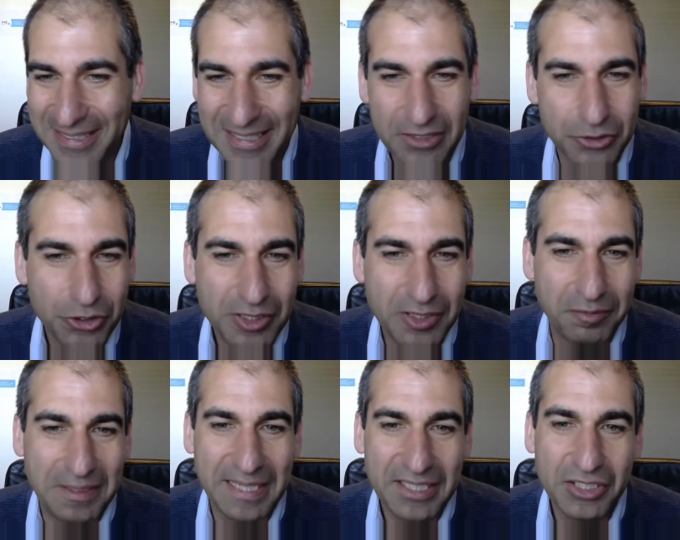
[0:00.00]

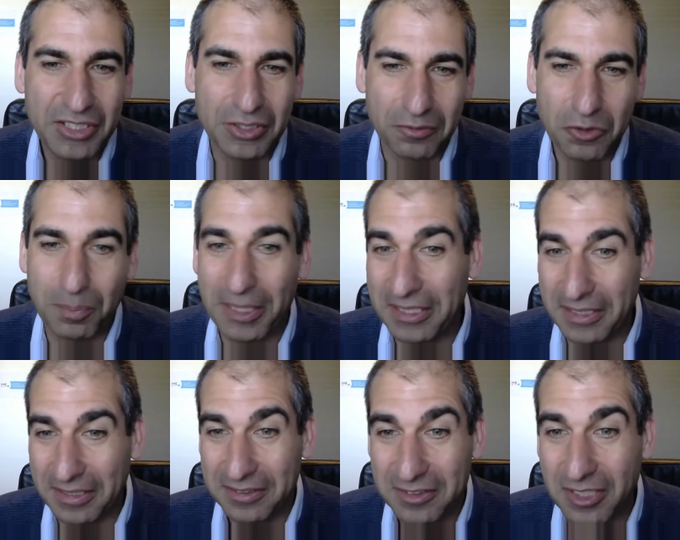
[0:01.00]
justification of
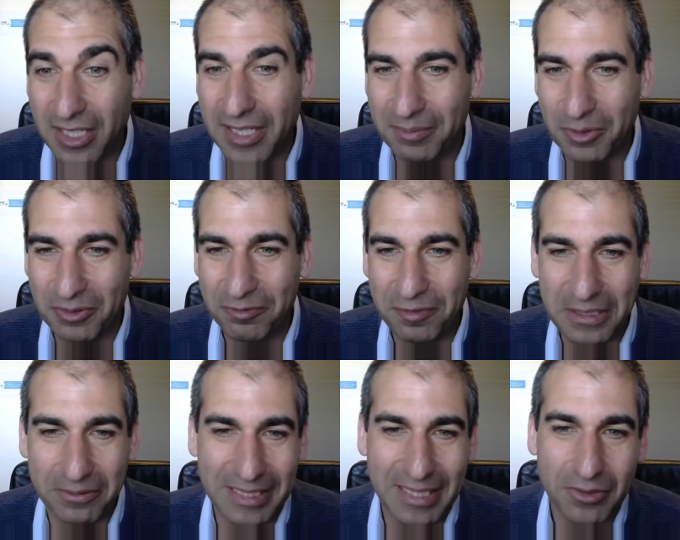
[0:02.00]
spending time on
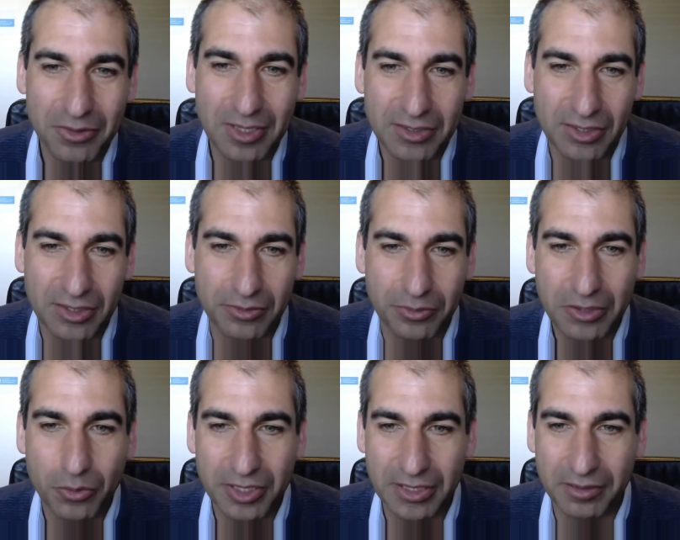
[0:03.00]
figuring out things and
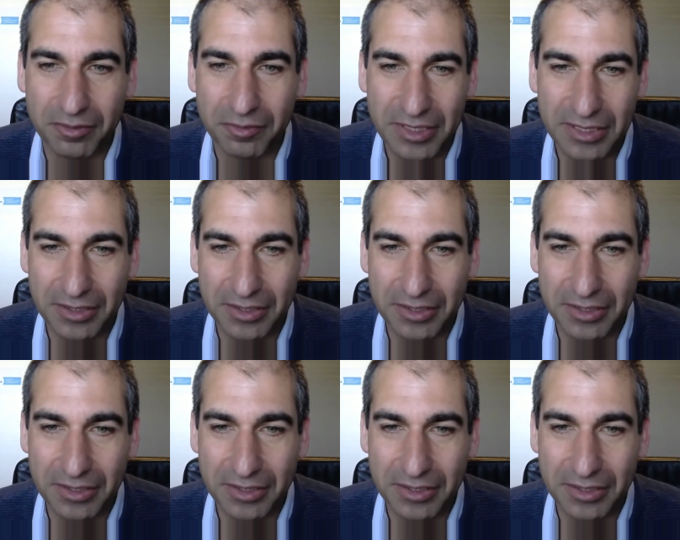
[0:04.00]
recording a video.